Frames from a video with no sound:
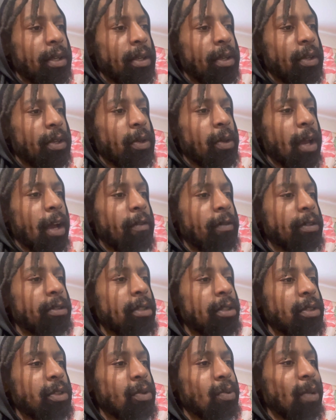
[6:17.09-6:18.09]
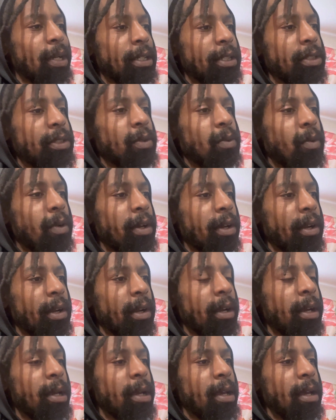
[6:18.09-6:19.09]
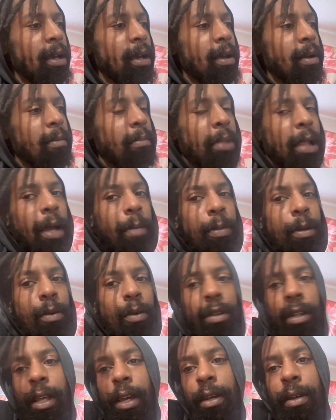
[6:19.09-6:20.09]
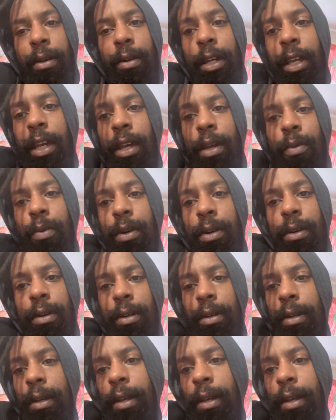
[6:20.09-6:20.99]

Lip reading: you have a situation where Black people were like, okay, well,